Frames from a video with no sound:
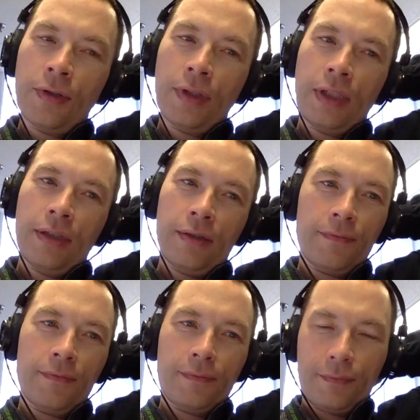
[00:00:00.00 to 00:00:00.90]
the
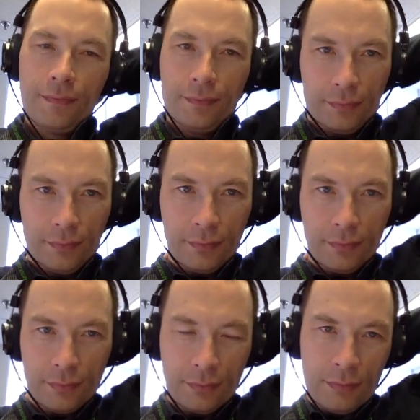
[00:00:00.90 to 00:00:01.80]

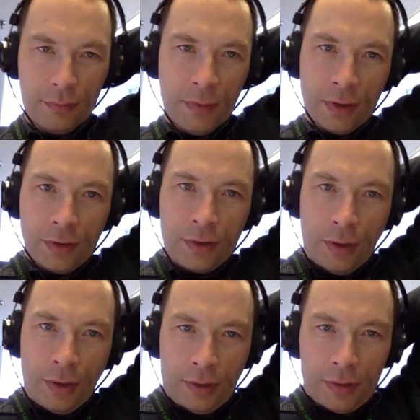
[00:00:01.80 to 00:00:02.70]

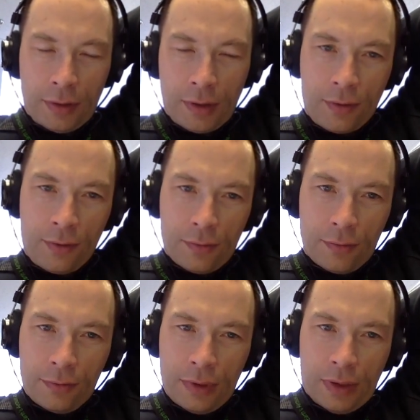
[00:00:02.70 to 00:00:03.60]
constructor and I couldn't
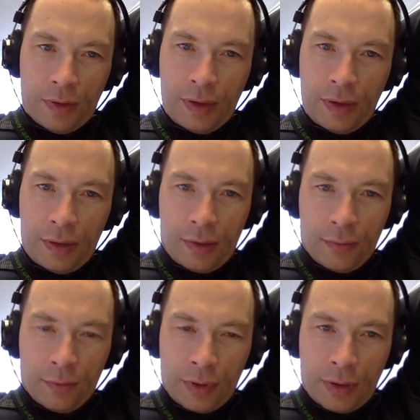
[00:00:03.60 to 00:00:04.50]
really see
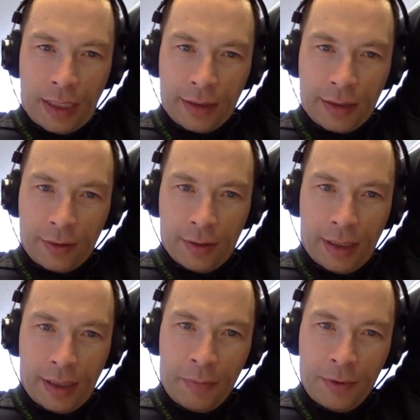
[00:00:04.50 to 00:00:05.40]
where that could
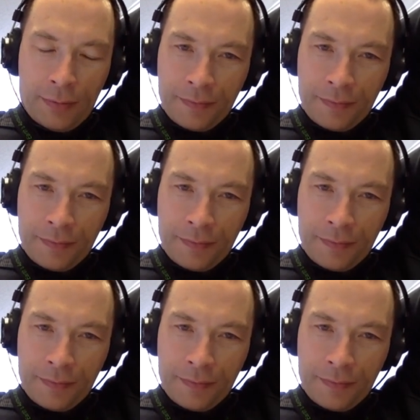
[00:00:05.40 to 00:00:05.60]
happen.